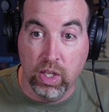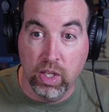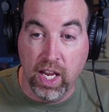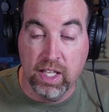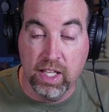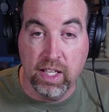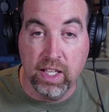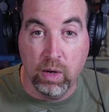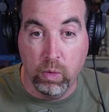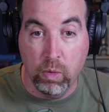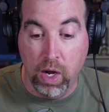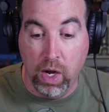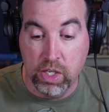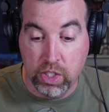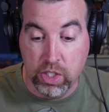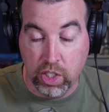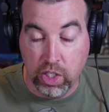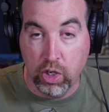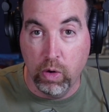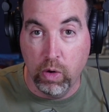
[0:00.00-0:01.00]
and they watched
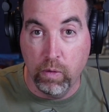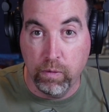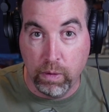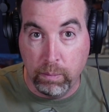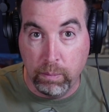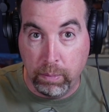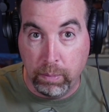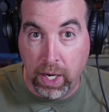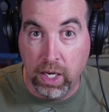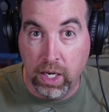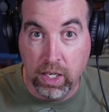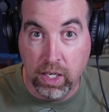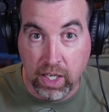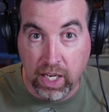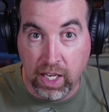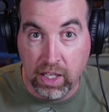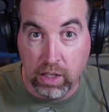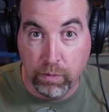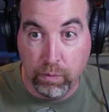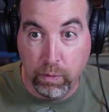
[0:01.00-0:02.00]
it go from Baja
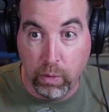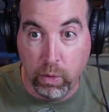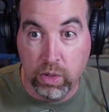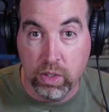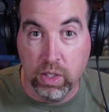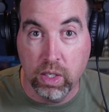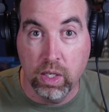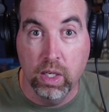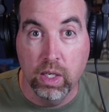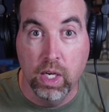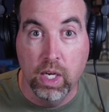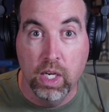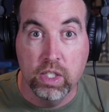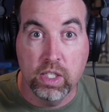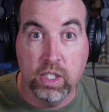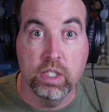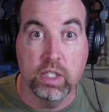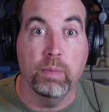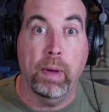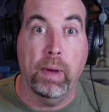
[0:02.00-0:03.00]
California
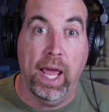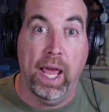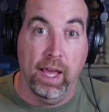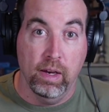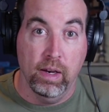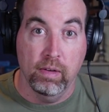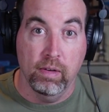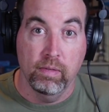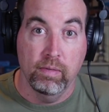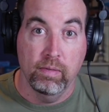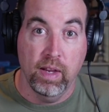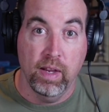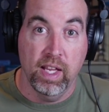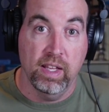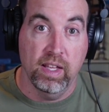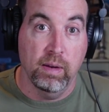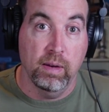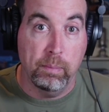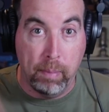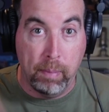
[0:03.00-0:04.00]
to Japan, and
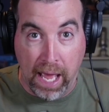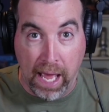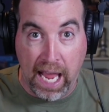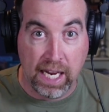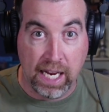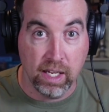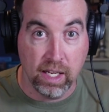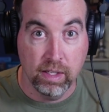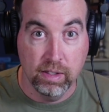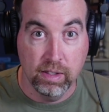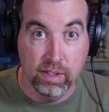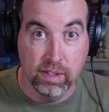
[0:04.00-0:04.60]
then back,